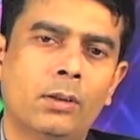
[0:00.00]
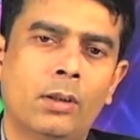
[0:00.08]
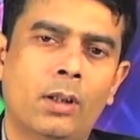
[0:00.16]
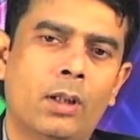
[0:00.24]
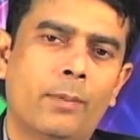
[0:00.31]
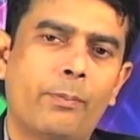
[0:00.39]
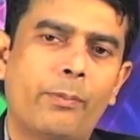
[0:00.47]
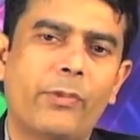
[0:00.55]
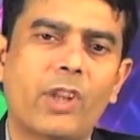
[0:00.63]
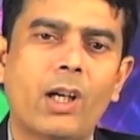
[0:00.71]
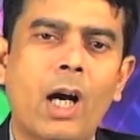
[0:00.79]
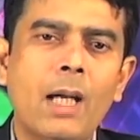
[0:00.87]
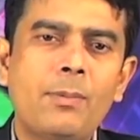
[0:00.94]

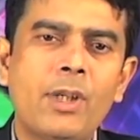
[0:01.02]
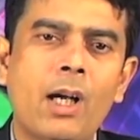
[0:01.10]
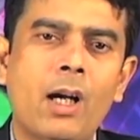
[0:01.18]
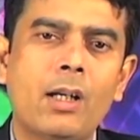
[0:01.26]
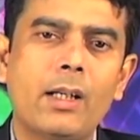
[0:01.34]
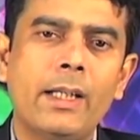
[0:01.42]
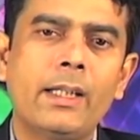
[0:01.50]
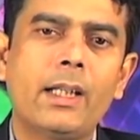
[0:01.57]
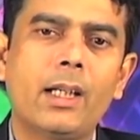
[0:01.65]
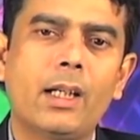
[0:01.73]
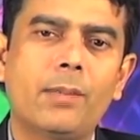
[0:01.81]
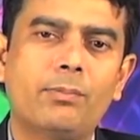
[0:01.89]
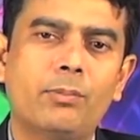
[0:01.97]
IPR in
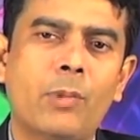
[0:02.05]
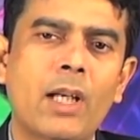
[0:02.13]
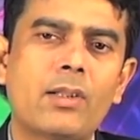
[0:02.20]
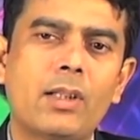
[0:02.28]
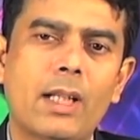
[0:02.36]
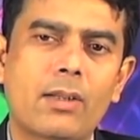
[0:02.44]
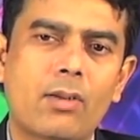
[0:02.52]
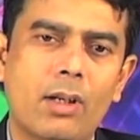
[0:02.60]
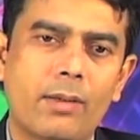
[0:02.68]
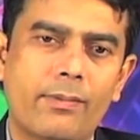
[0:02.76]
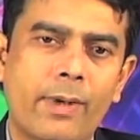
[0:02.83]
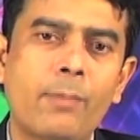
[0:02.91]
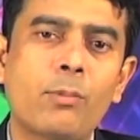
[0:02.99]
the
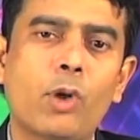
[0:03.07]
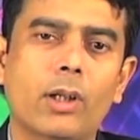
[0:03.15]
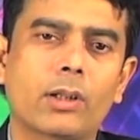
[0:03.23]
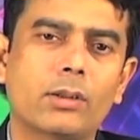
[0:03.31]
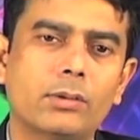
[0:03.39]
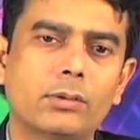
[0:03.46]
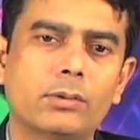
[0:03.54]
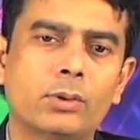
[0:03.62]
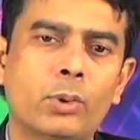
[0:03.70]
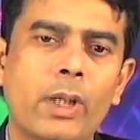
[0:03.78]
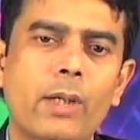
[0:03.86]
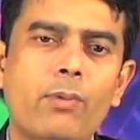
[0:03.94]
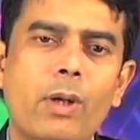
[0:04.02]
multilateral framework.
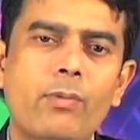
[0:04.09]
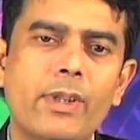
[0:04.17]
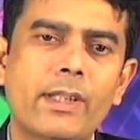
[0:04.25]
Today when we